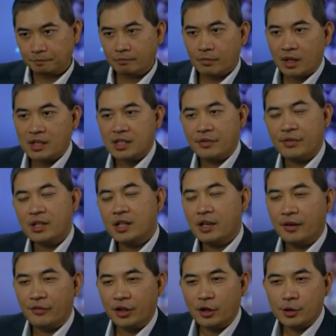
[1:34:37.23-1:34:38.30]
Because if it
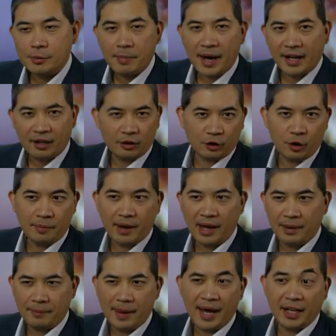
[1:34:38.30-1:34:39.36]
if it goes bad, it'll go
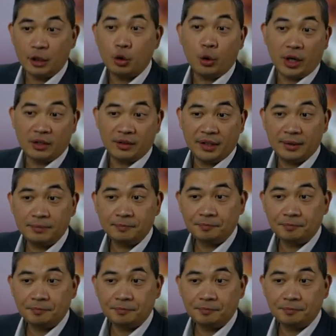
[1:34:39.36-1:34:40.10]
bad bad quickly.